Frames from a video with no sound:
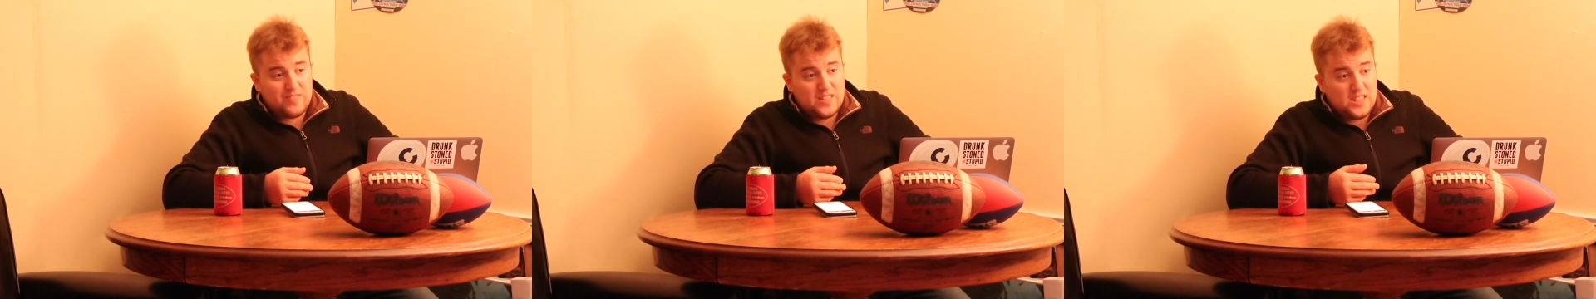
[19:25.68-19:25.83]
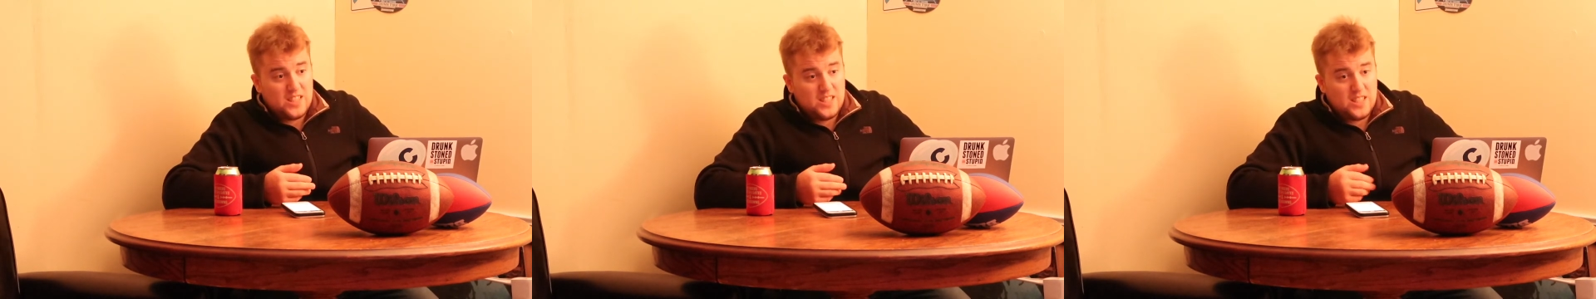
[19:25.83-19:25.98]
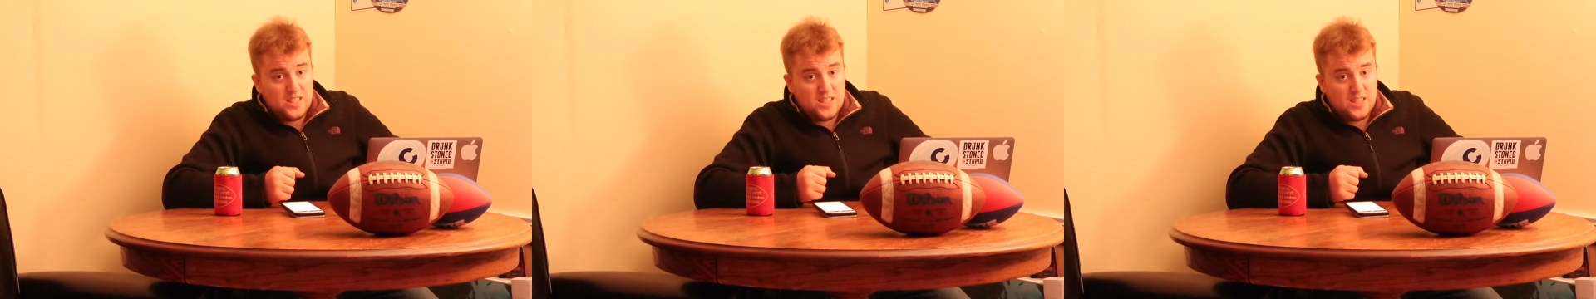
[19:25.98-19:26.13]

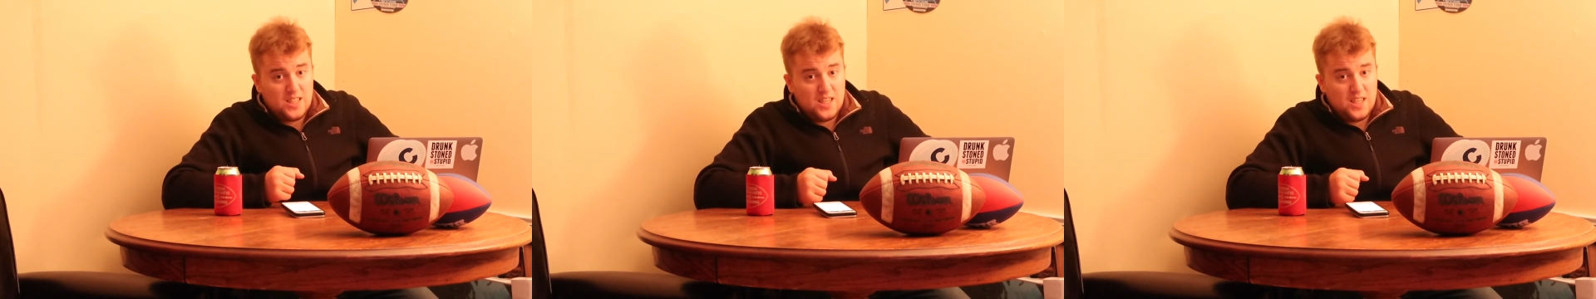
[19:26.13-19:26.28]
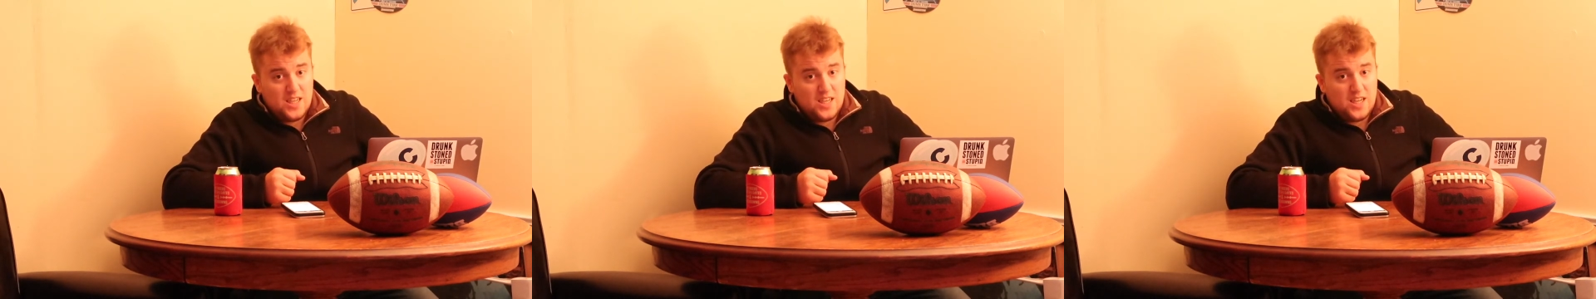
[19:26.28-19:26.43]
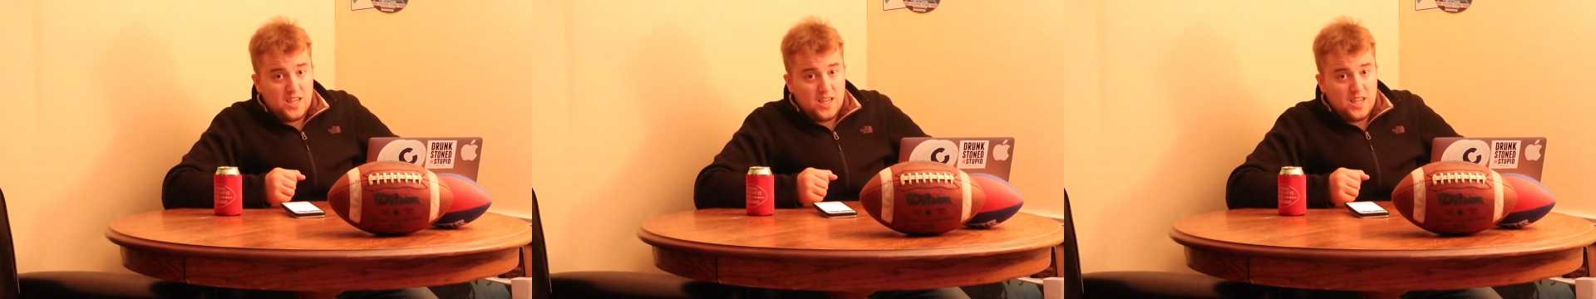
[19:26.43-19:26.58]

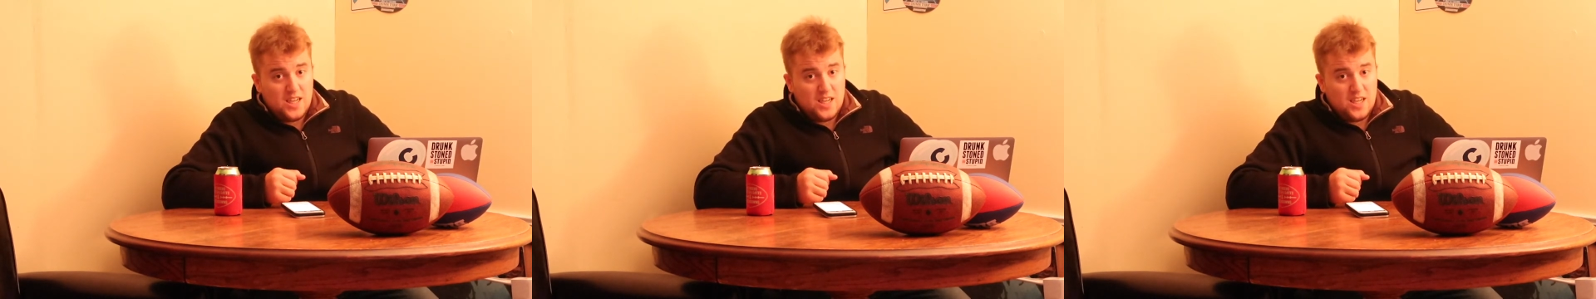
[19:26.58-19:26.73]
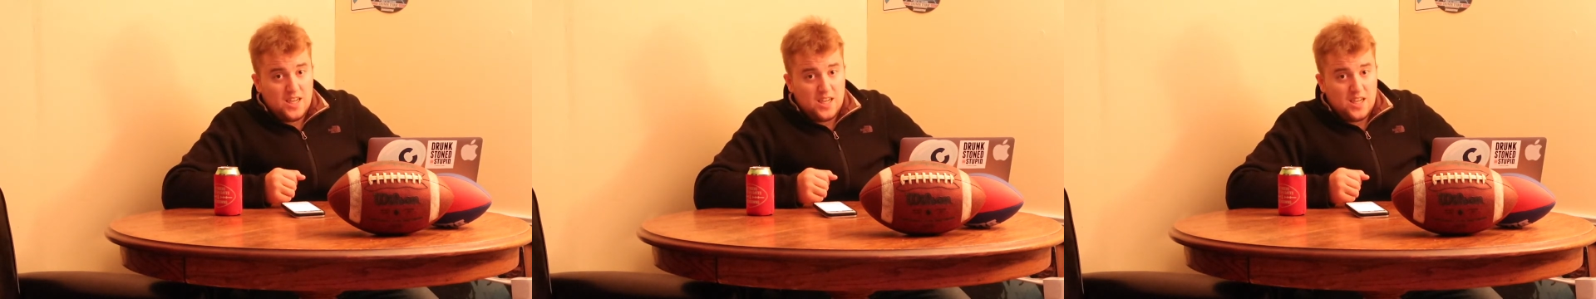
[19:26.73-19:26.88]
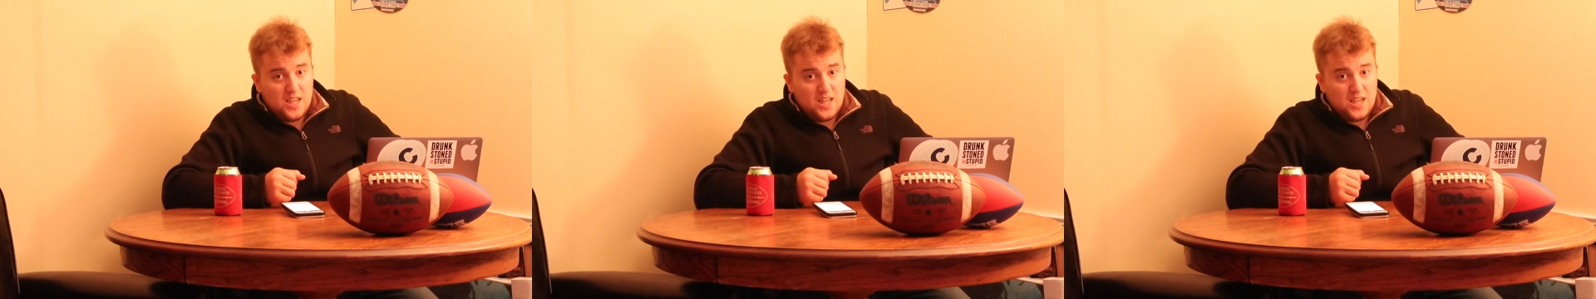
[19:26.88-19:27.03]

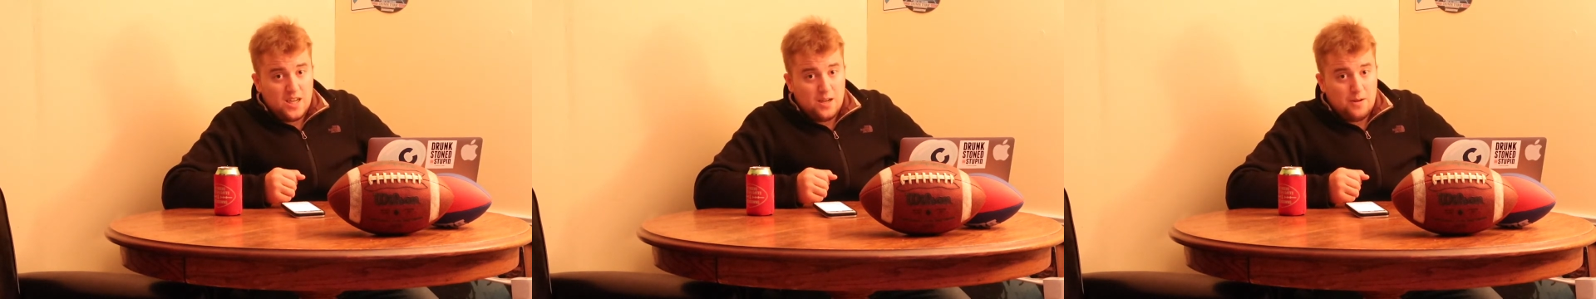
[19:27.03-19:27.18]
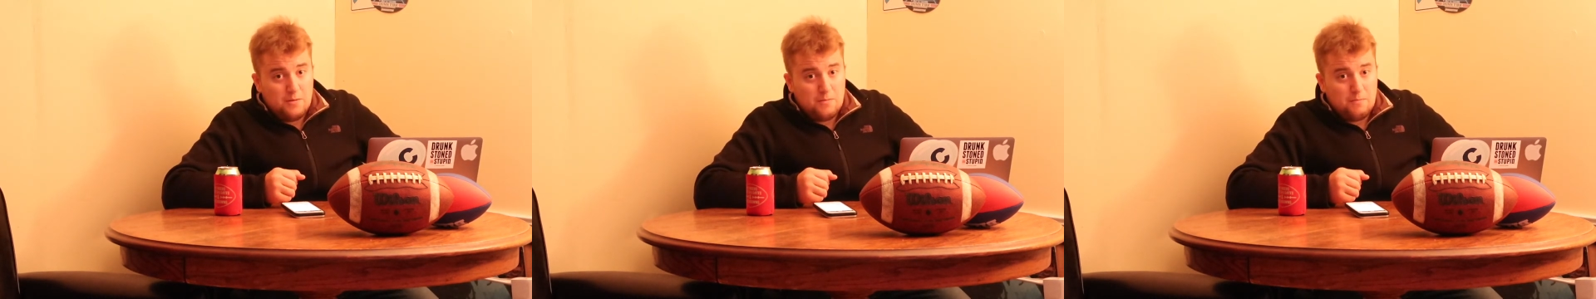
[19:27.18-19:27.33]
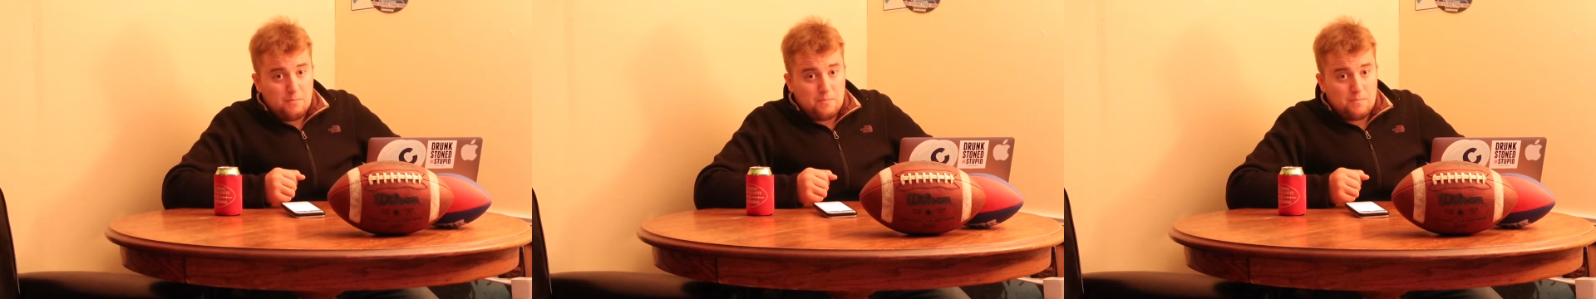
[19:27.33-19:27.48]

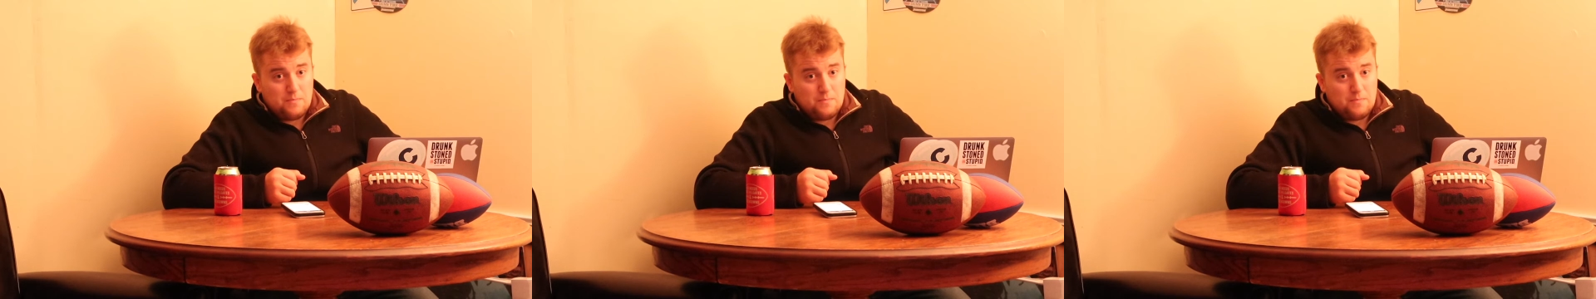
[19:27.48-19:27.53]
[no speech]